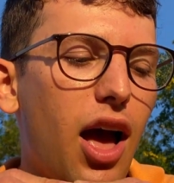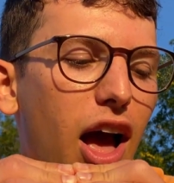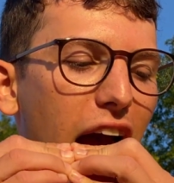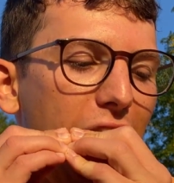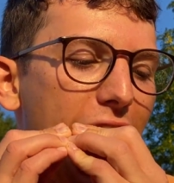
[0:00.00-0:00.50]

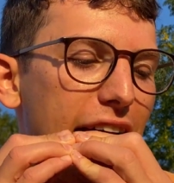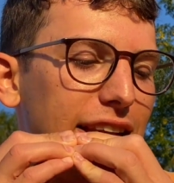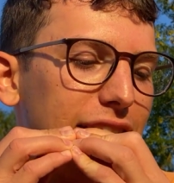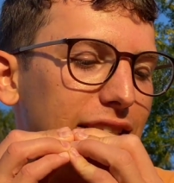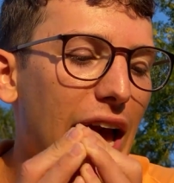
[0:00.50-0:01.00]

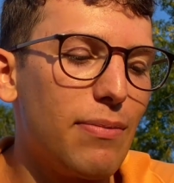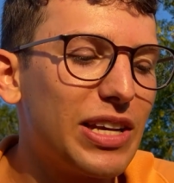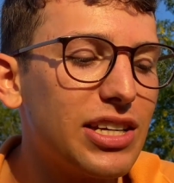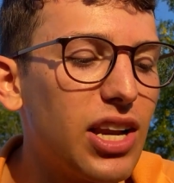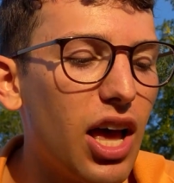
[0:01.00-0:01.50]
And yeah,
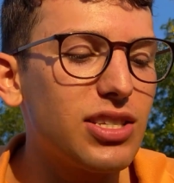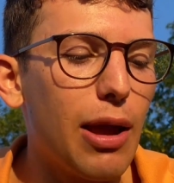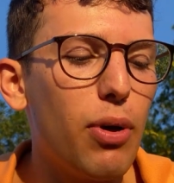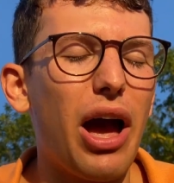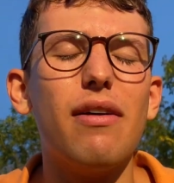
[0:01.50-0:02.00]
second to last, I
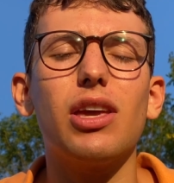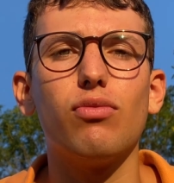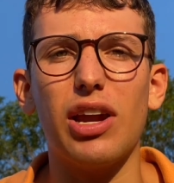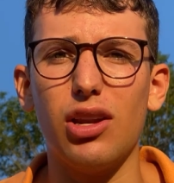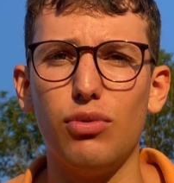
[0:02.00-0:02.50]
put having a
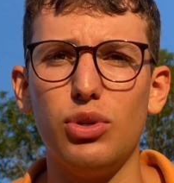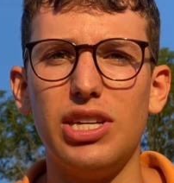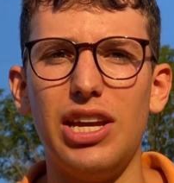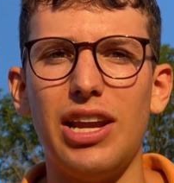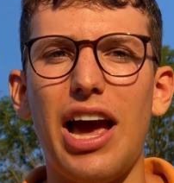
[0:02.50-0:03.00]
regular
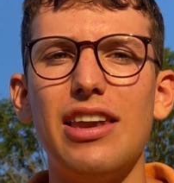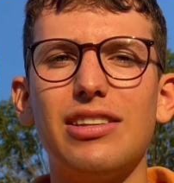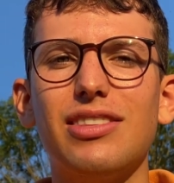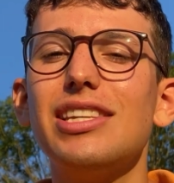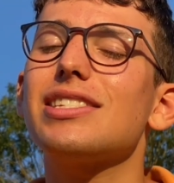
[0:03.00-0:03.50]
routine. And
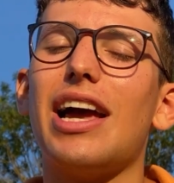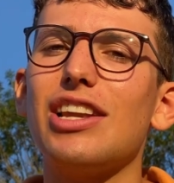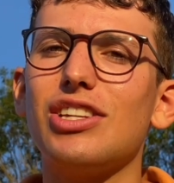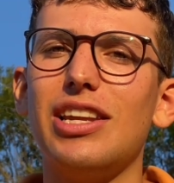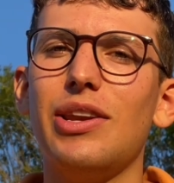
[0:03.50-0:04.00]
this is
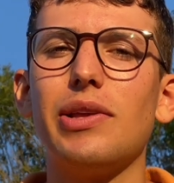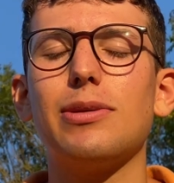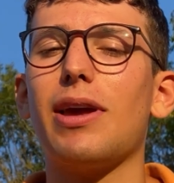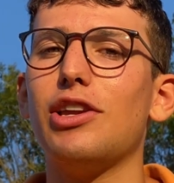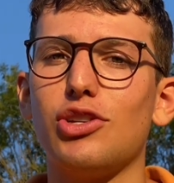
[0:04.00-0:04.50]
actually not
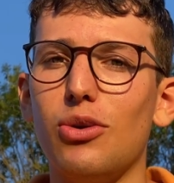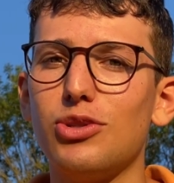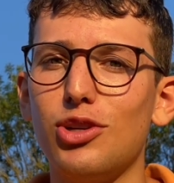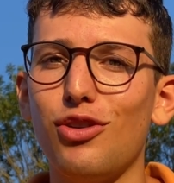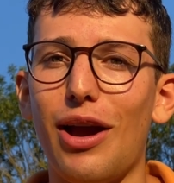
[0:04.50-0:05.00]
something I chose
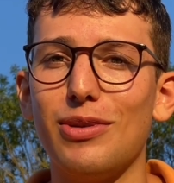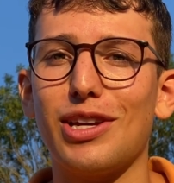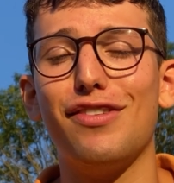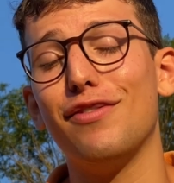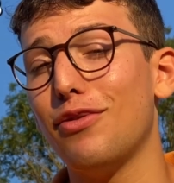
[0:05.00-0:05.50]
to do. I was
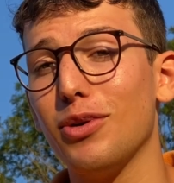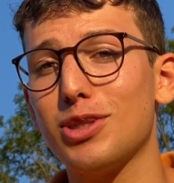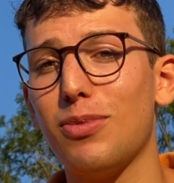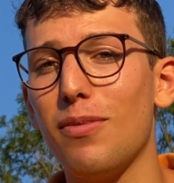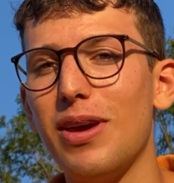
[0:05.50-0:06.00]
kind of enforced
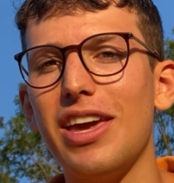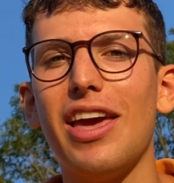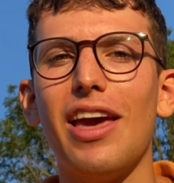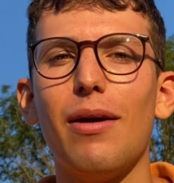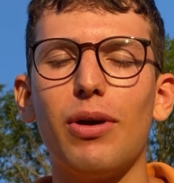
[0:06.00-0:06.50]
upon me
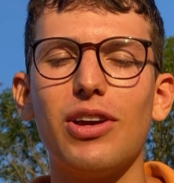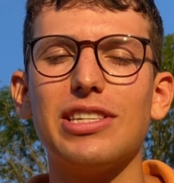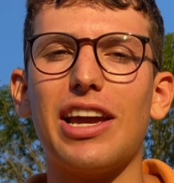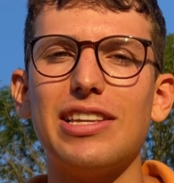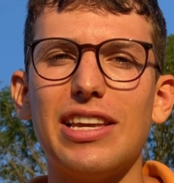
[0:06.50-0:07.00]
because,
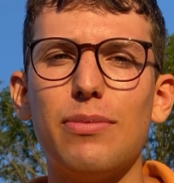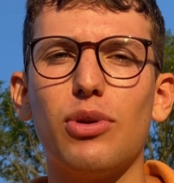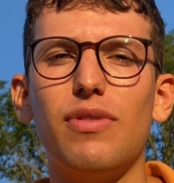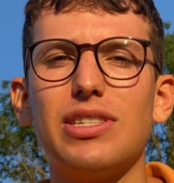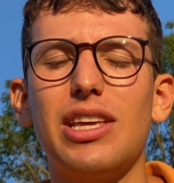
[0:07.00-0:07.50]
like I said
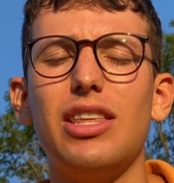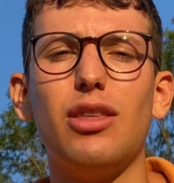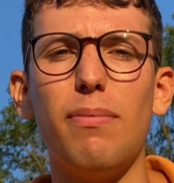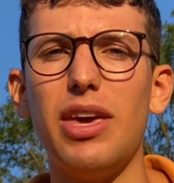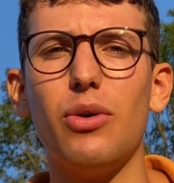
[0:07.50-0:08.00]
previously, the
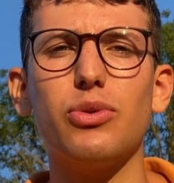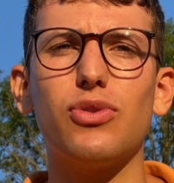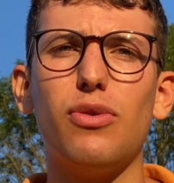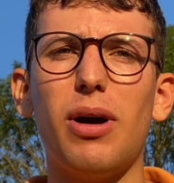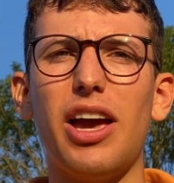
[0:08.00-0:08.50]
meals
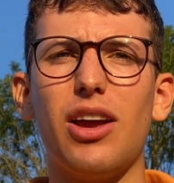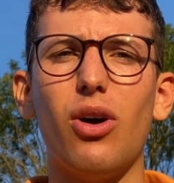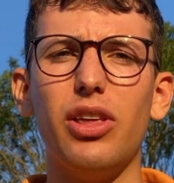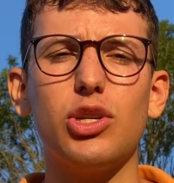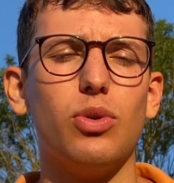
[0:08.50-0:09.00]
for my
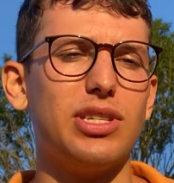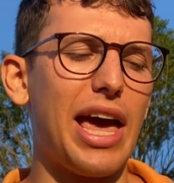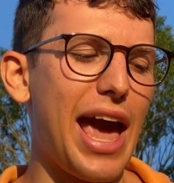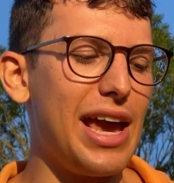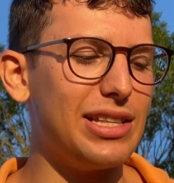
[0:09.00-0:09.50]
college was
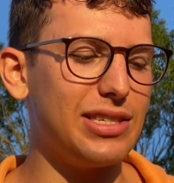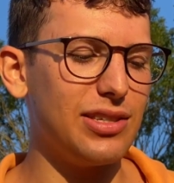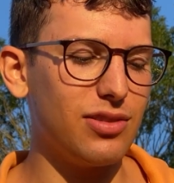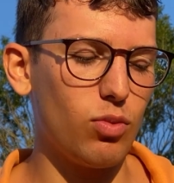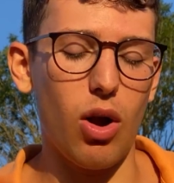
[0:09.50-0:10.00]
8,
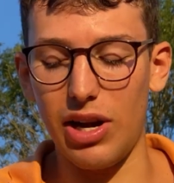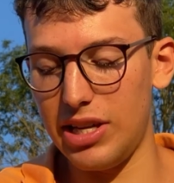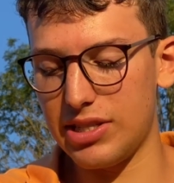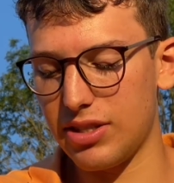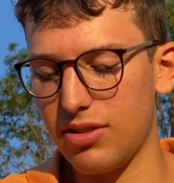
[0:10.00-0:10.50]
well, at
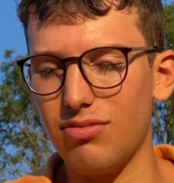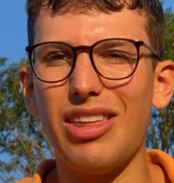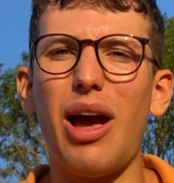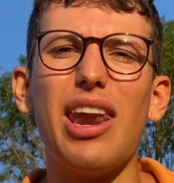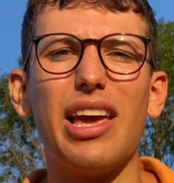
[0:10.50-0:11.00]
least they
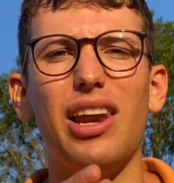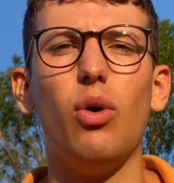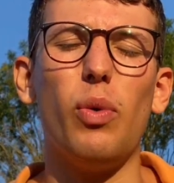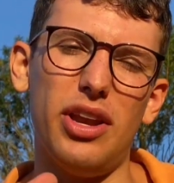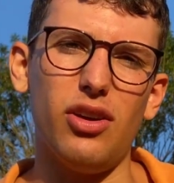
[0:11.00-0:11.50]
had like a little
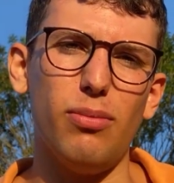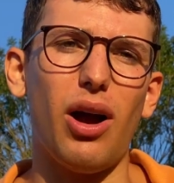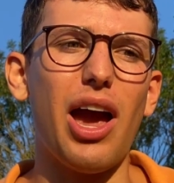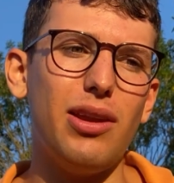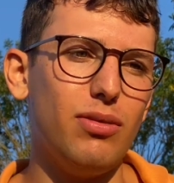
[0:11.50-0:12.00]
window, but
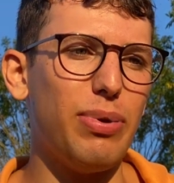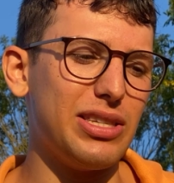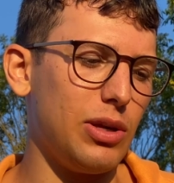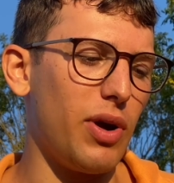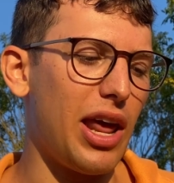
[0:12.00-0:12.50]
I
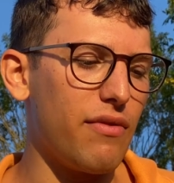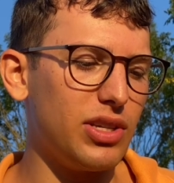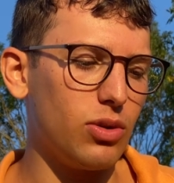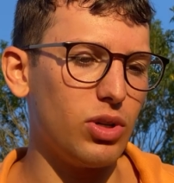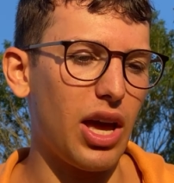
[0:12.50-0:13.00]
basically went every
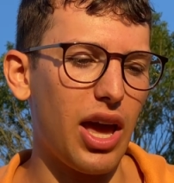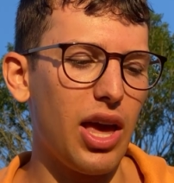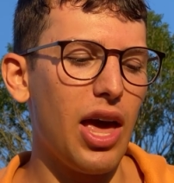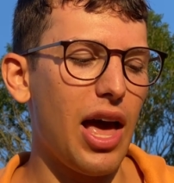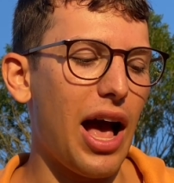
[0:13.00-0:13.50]
single day
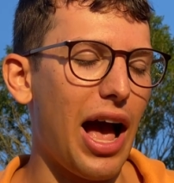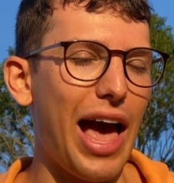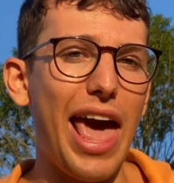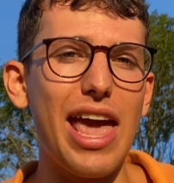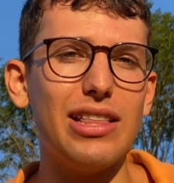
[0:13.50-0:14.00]
at
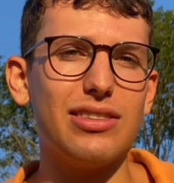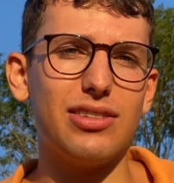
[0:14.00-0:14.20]
8,